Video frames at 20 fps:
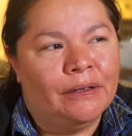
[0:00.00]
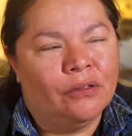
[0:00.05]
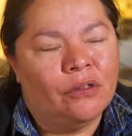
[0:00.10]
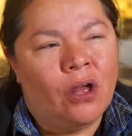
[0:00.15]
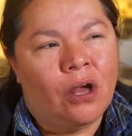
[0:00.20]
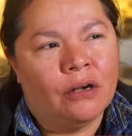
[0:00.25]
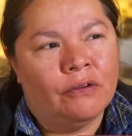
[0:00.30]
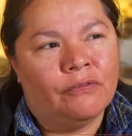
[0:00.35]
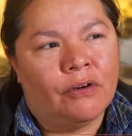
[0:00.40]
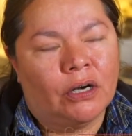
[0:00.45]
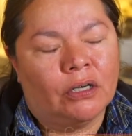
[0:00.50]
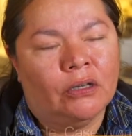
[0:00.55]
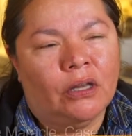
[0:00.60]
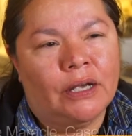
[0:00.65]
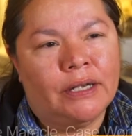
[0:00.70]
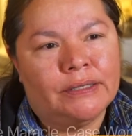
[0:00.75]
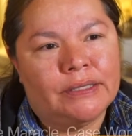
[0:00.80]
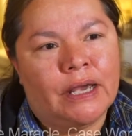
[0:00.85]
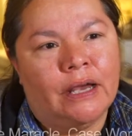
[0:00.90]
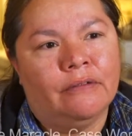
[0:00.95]
A lot of our
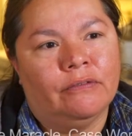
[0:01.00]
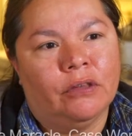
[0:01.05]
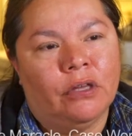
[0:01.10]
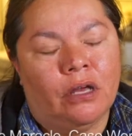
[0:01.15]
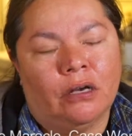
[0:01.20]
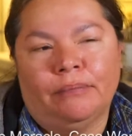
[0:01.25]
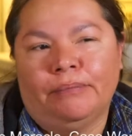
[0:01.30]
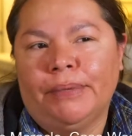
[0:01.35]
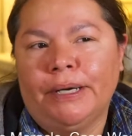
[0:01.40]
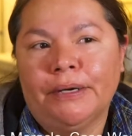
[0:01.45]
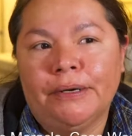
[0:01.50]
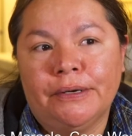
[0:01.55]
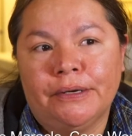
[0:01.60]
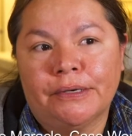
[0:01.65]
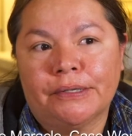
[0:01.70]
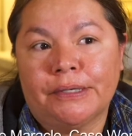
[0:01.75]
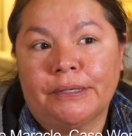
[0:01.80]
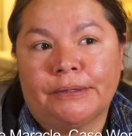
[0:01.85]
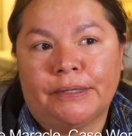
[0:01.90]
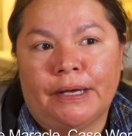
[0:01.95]
clients have a lot of
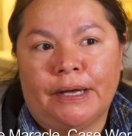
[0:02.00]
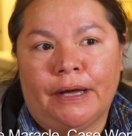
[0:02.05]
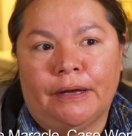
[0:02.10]
barriers that they